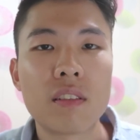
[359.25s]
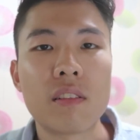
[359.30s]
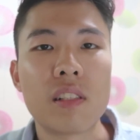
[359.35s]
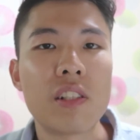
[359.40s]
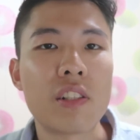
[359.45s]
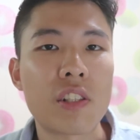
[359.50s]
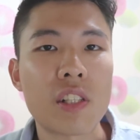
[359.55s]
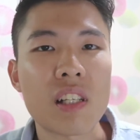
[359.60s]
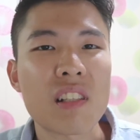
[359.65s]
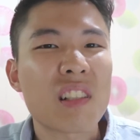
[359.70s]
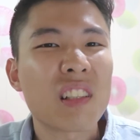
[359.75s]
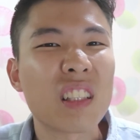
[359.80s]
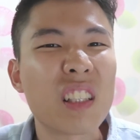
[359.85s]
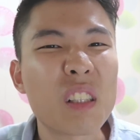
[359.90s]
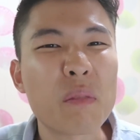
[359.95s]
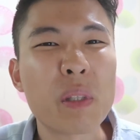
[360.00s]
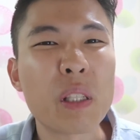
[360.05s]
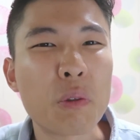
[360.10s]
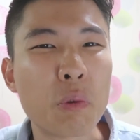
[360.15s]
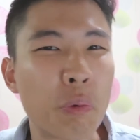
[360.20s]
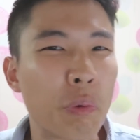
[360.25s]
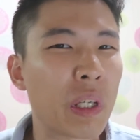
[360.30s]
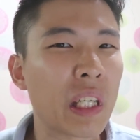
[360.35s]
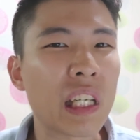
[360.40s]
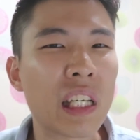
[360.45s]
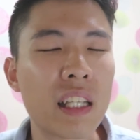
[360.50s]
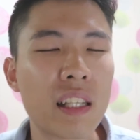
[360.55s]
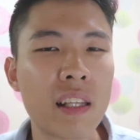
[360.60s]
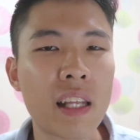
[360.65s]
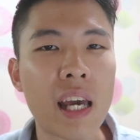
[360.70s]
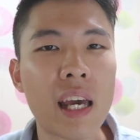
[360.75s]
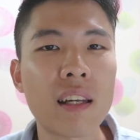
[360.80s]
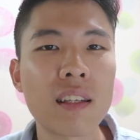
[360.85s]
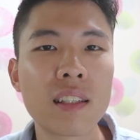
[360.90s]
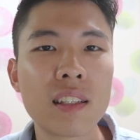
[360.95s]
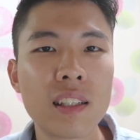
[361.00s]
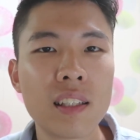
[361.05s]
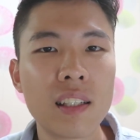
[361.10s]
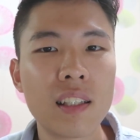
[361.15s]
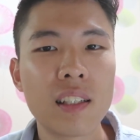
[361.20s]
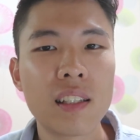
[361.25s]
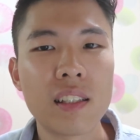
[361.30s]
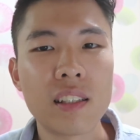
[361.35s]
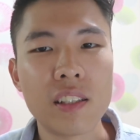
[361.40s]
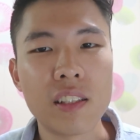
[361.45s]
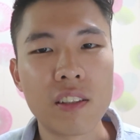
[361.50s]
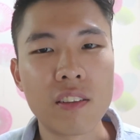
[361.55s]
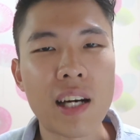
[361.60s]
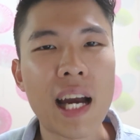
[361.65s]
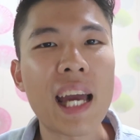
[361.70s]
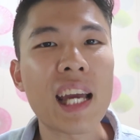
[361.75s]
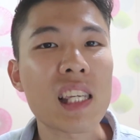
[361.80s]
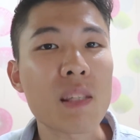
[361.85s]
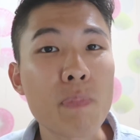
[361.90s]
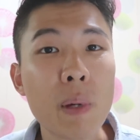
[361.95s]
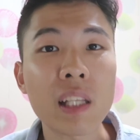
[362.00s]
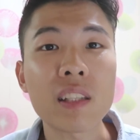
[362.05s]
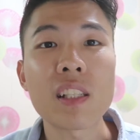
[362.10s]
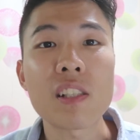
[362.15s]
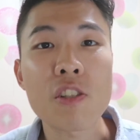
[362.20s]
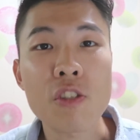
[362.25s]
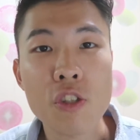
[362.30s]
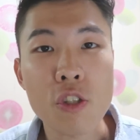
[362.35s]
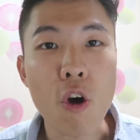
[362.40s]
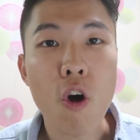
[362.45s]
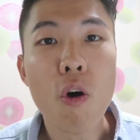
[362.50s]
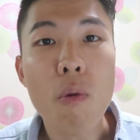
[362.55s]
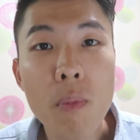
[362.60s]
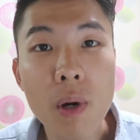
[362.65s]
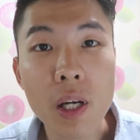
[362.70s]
It's just a little bit weird that, you know, I expected so